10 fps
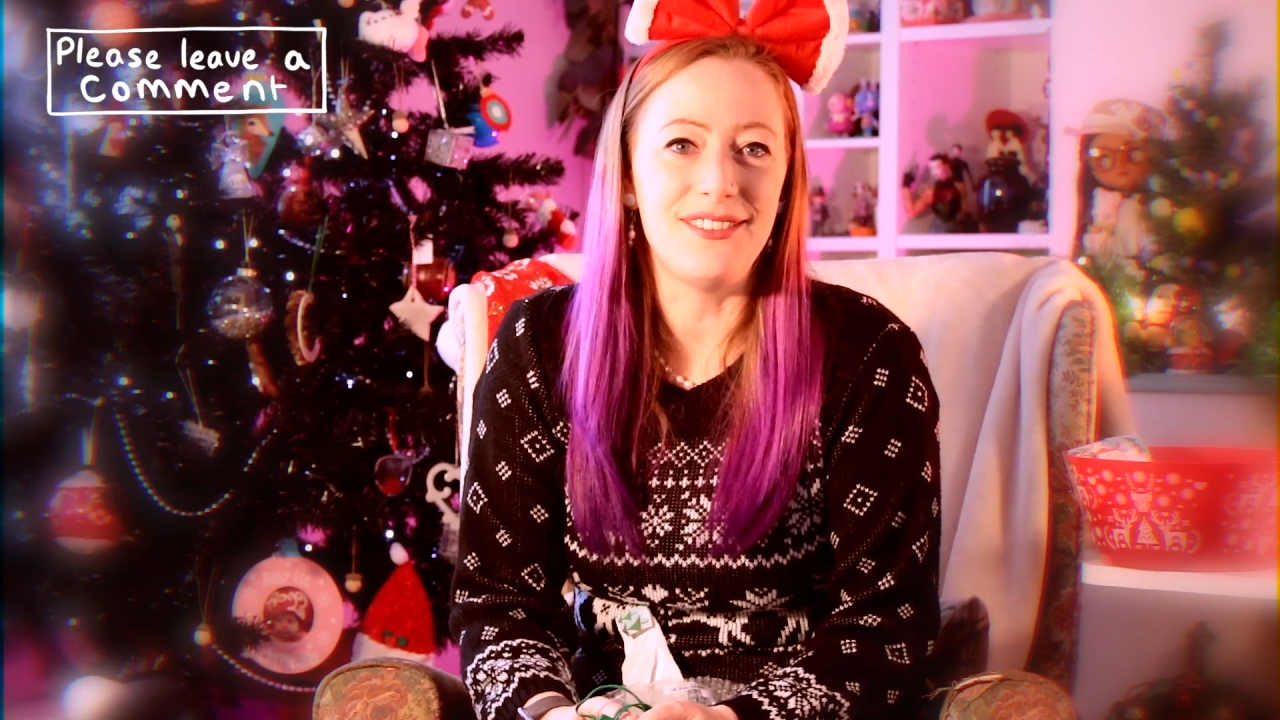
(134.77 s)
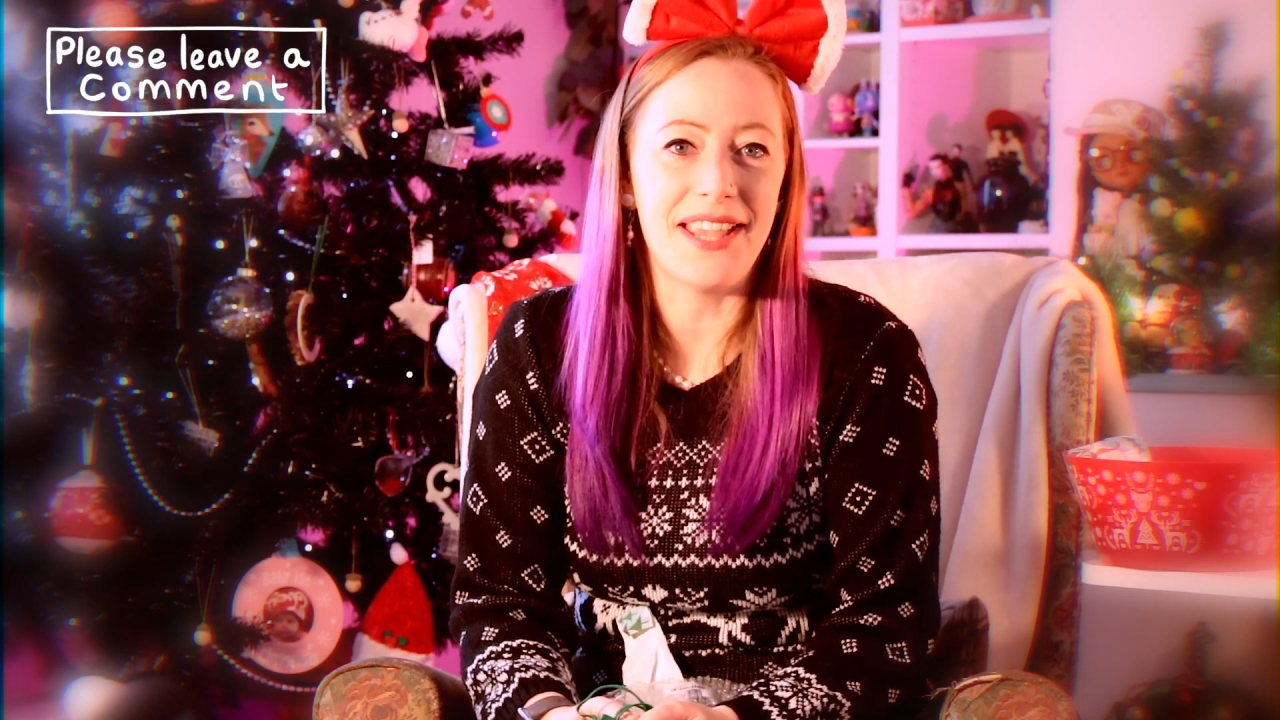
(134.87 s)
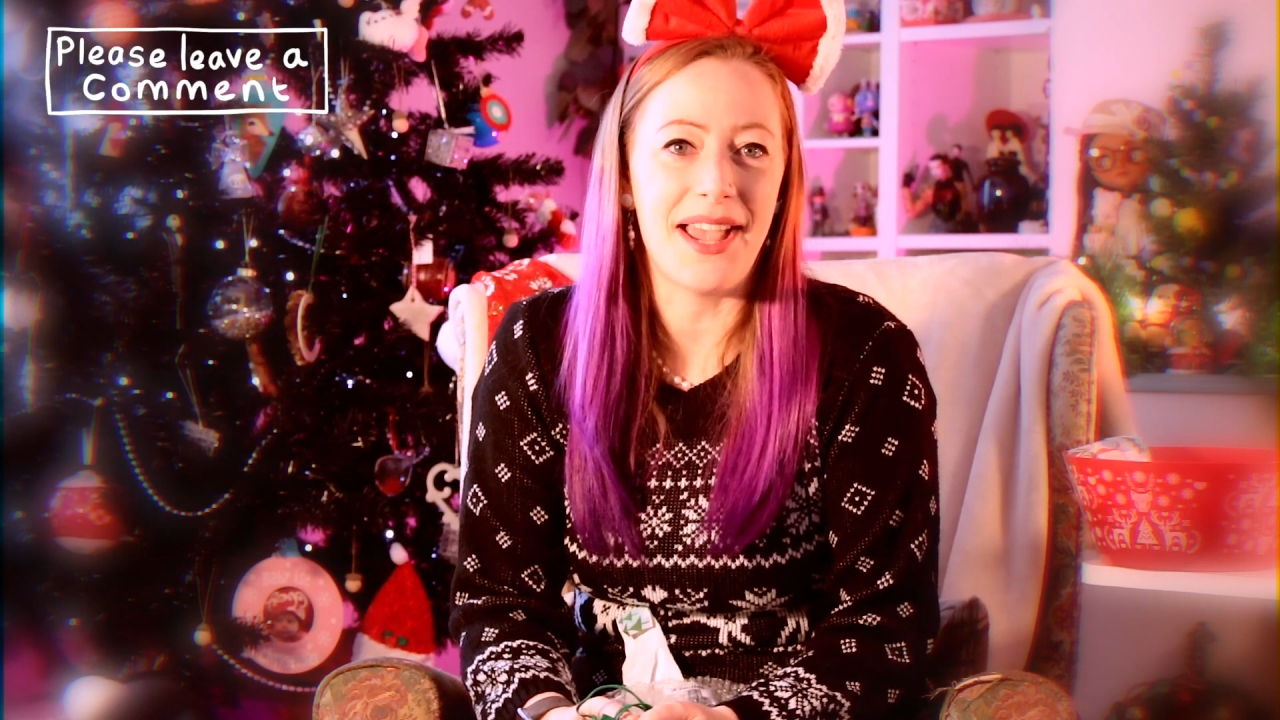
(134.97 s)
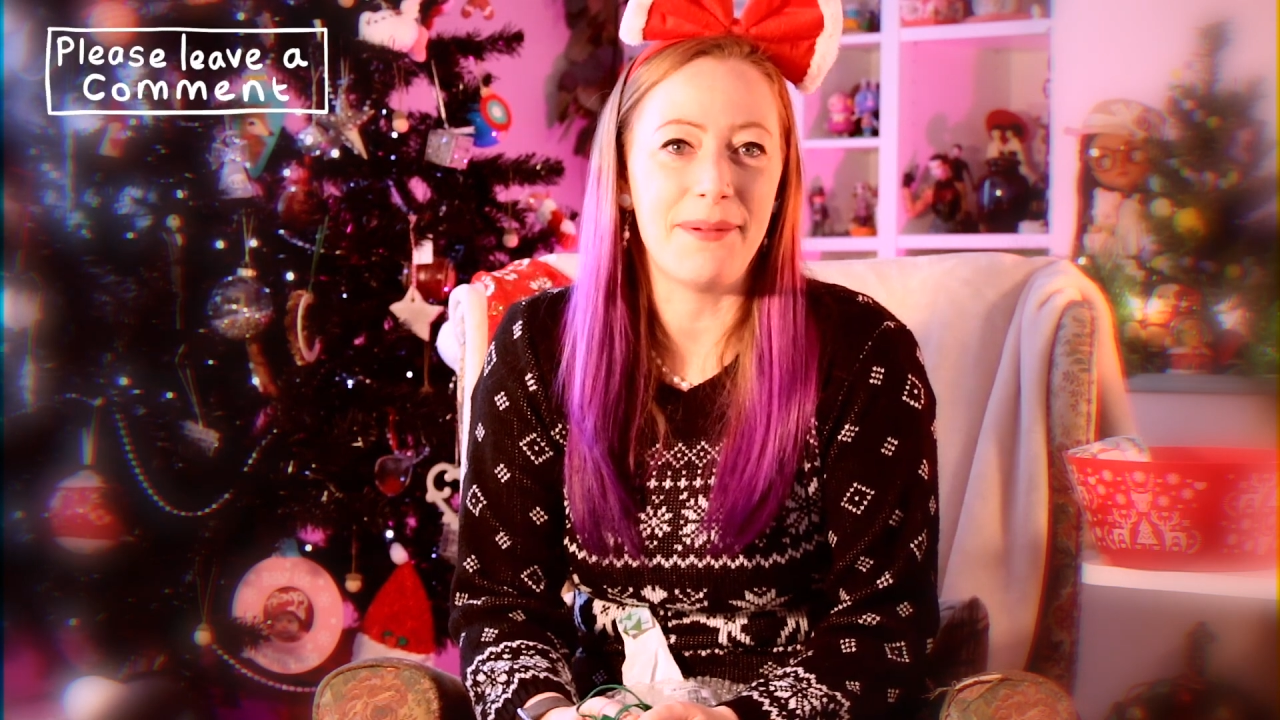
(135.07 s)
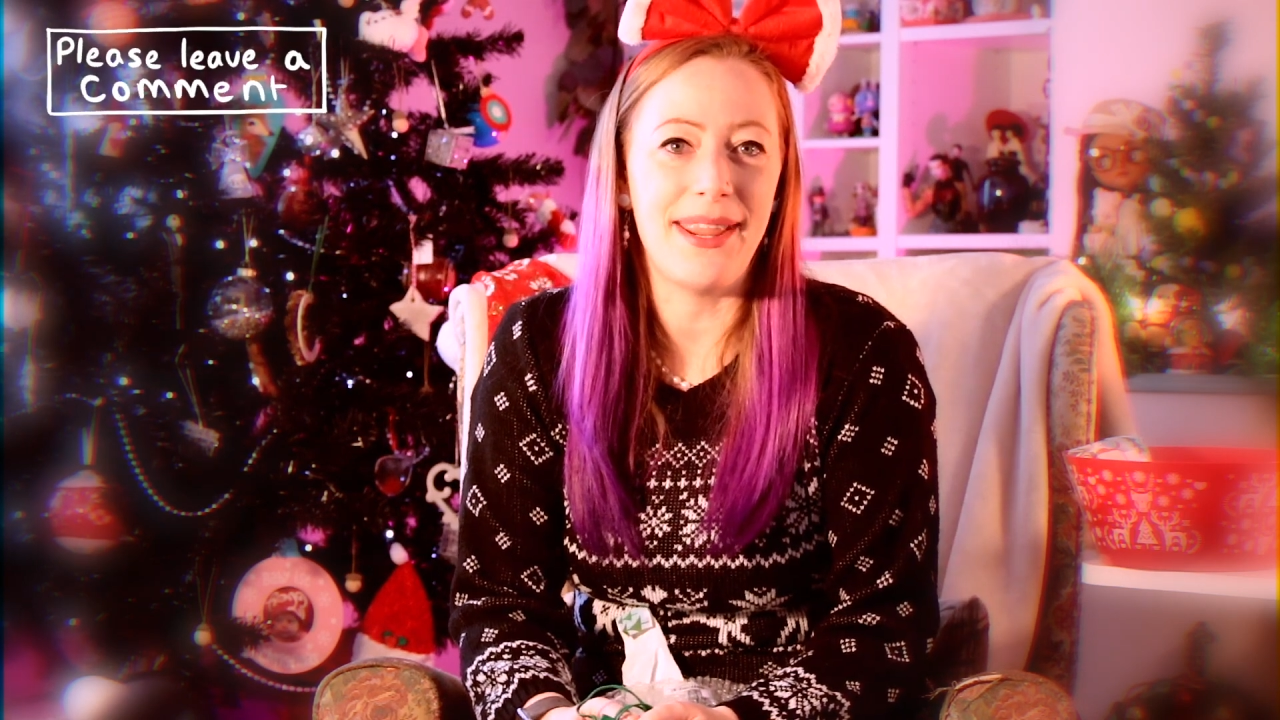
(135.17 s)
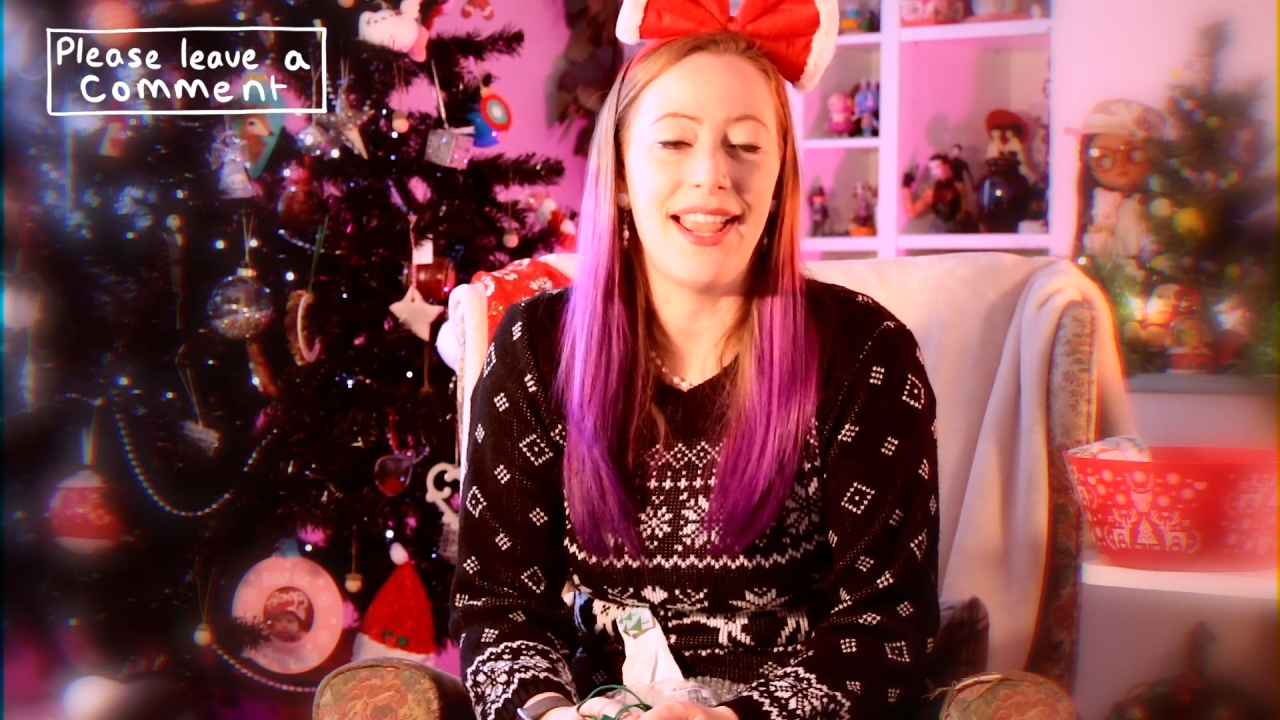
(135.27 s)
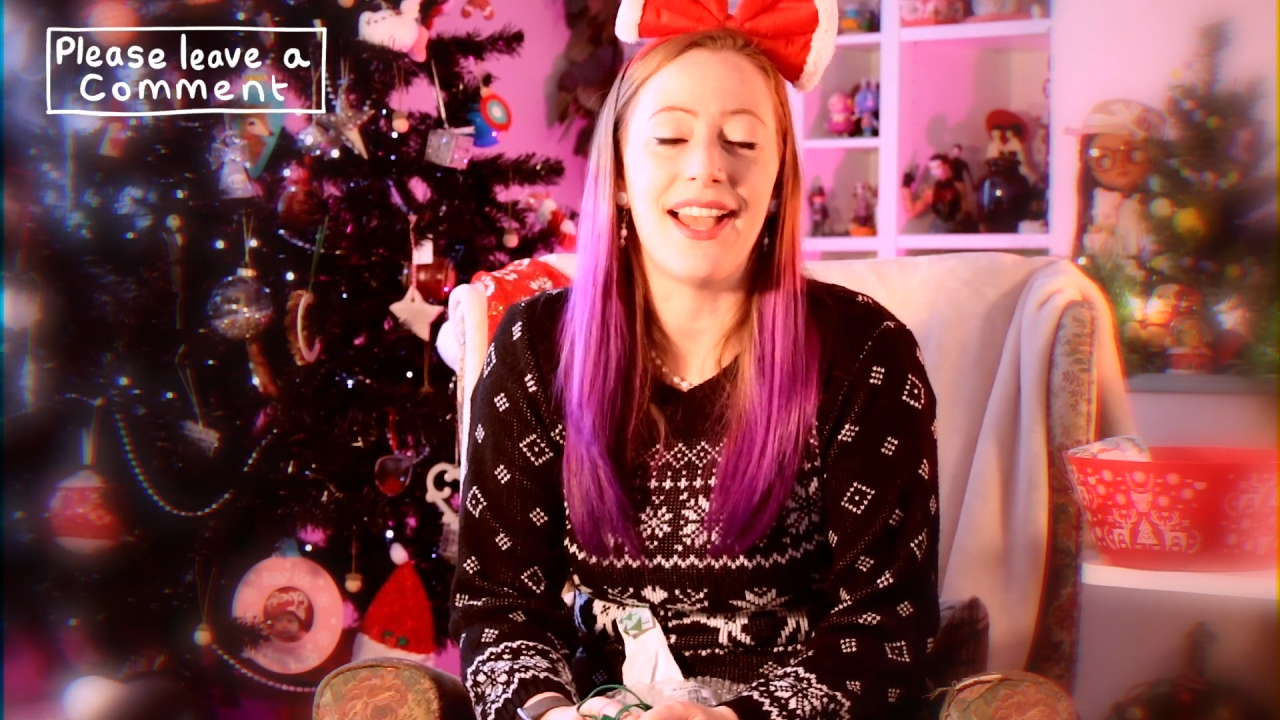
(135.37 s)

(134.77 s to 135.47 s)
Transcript: Tammy,